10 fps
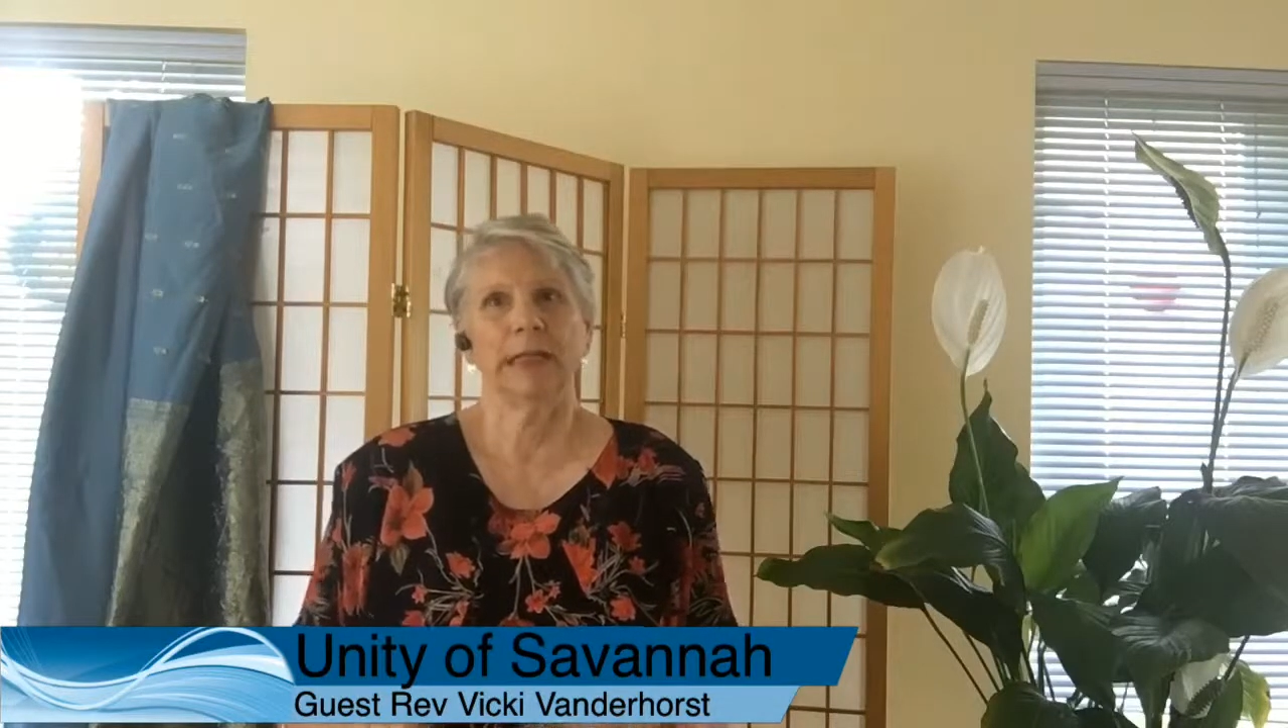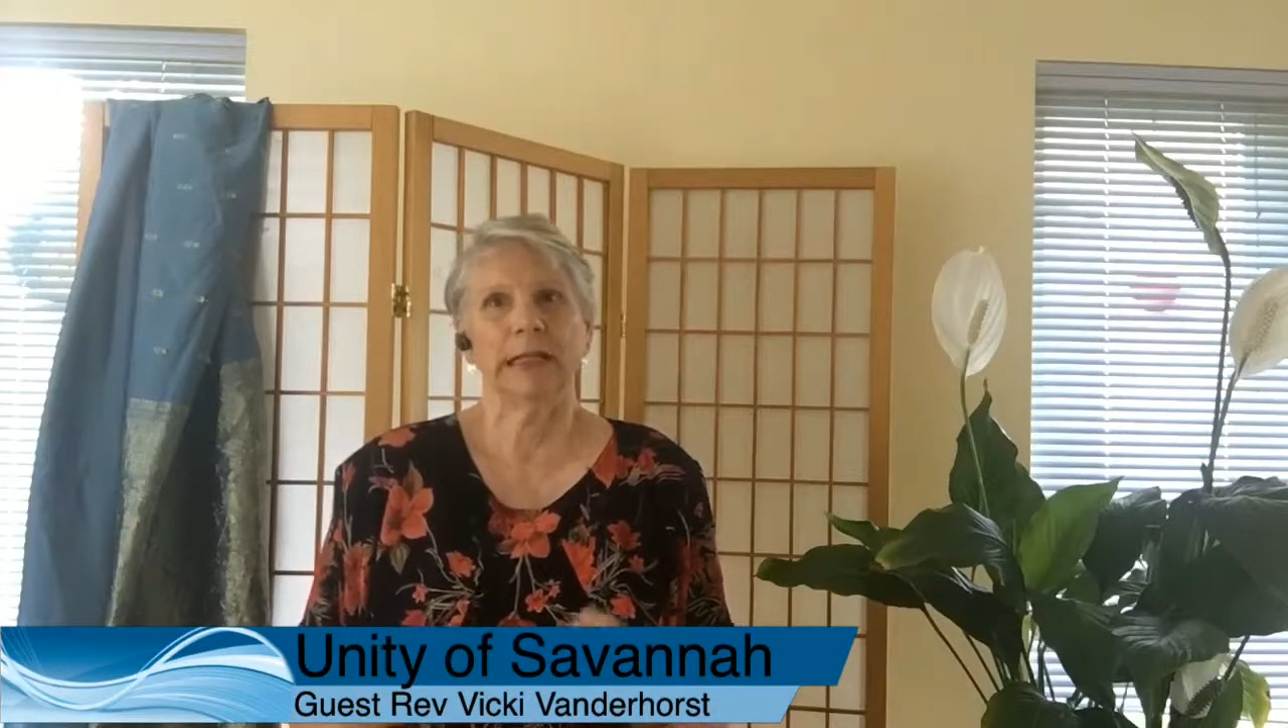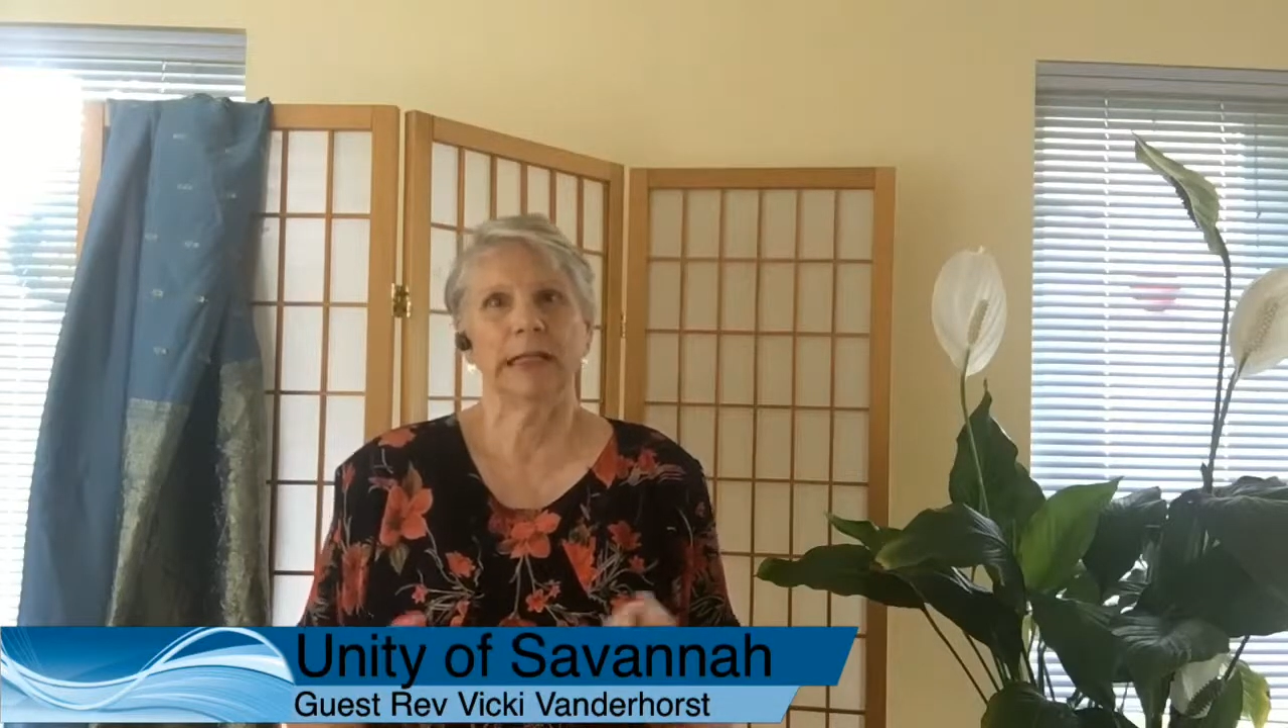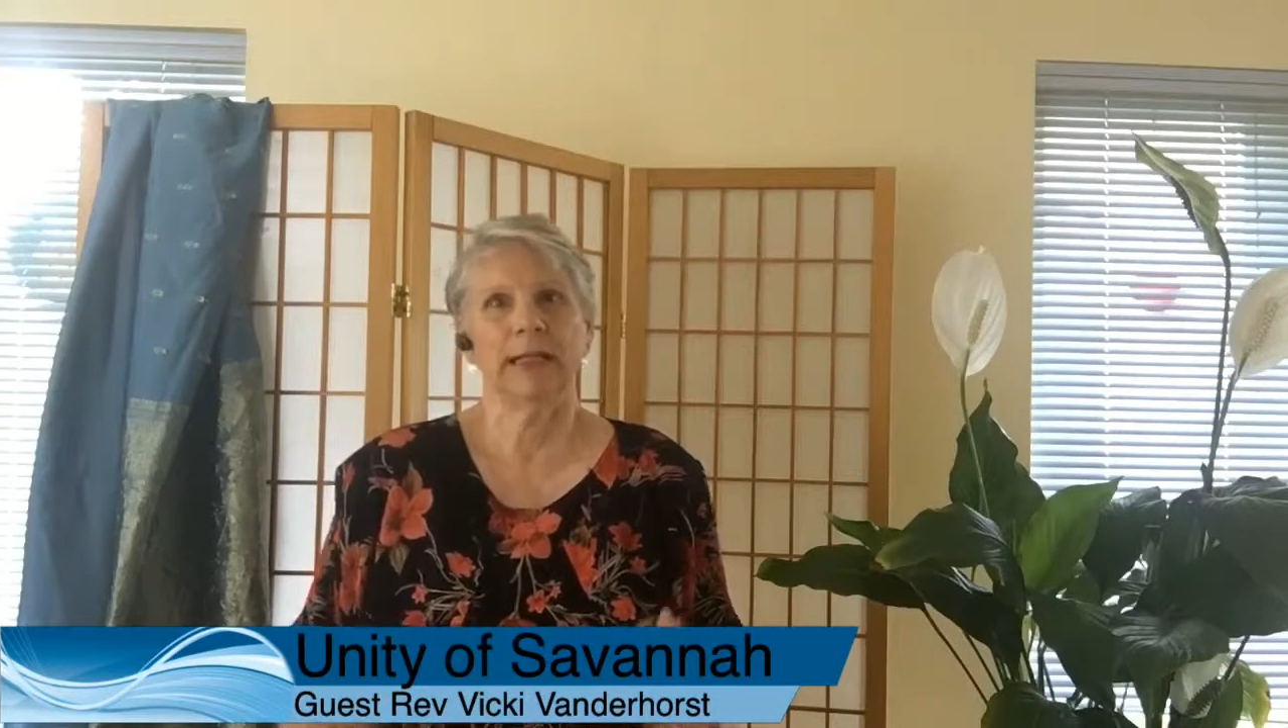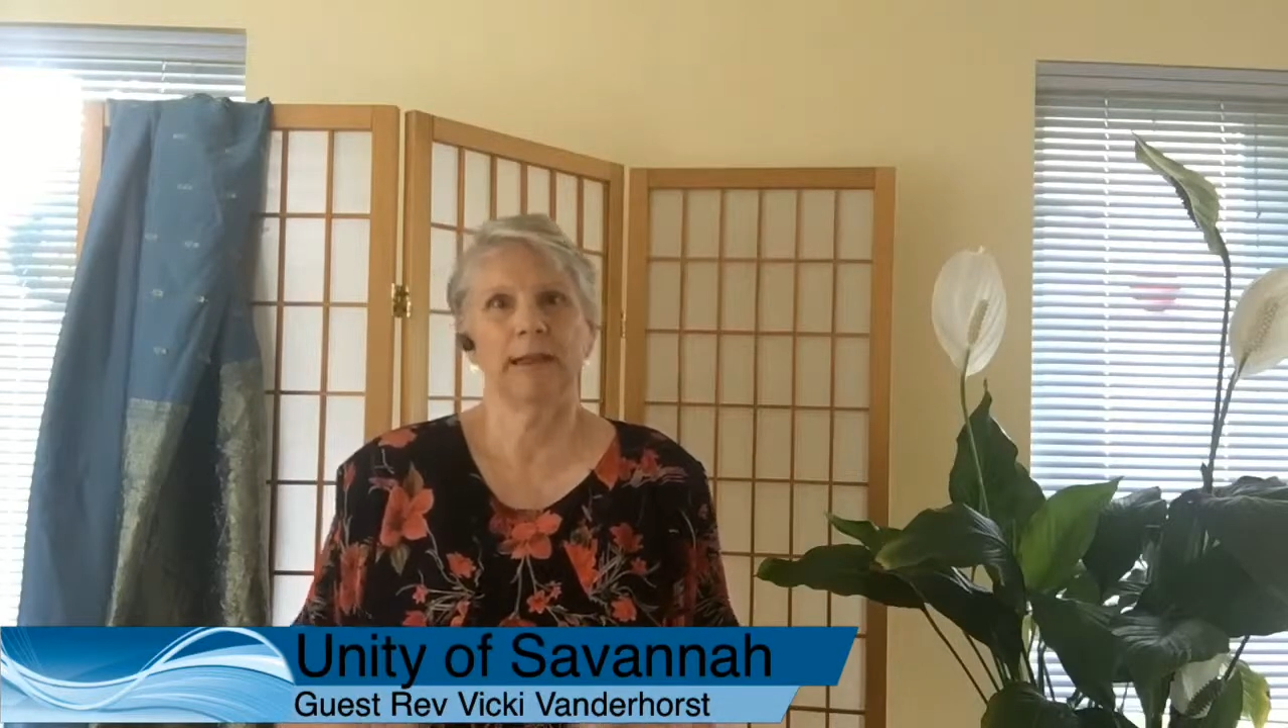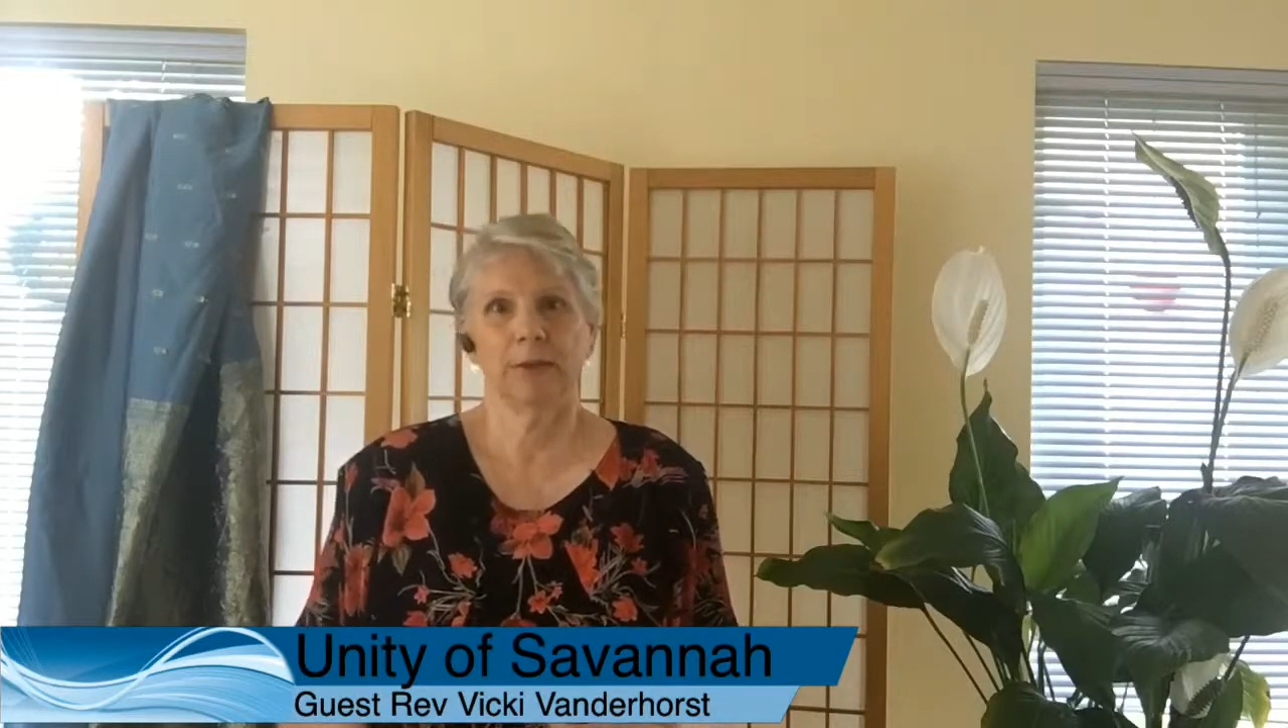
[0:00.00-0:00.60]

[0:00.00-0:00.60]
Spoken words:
glean